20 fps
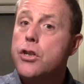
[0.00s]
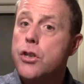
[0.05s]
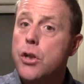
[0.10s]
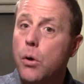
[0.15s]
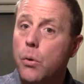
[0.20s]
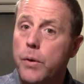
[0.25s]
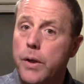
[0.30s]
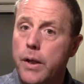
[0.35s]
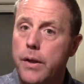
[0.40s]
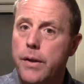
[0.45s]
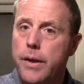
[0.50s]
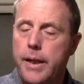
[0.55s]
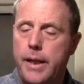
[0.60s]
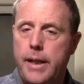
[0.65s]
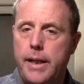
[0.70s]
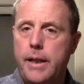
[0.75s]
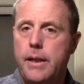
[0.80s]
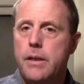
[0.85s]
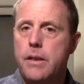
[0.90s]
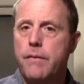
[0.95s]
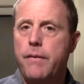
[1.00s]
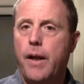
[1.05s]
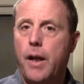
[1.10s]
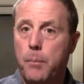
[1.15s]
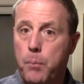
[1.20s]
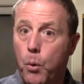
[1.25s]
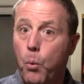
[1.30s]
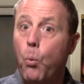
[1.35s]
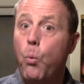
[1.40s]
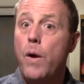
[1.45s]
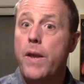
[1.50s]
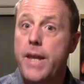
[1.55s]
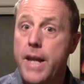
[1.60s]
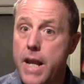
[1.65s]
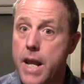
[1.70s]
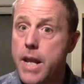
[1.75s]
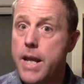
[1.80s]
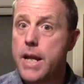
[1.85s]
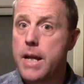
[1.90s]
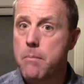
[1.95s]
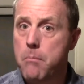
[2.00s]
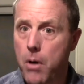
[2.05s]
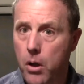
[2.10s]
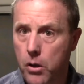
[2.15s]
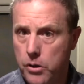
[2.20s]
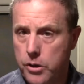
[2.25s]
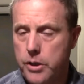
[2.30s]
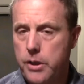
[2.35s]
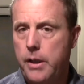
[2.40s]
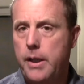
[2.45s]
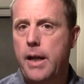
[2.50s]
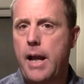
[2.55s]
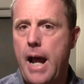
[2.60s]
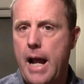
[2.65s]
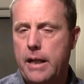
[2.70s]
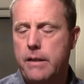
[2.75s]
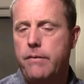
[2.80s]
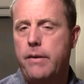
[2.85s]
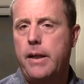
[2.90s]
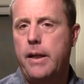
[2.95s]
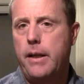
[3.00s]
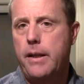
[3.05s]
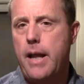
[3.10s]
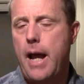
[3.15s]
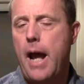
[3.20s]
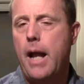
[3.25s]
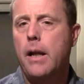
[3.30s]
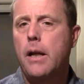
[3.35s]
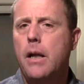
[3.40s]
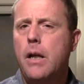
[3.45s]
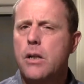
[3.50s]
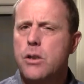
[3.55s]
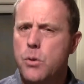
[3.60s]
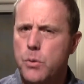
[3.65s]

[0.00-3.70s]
so did the developer within the emulsion. It activated that.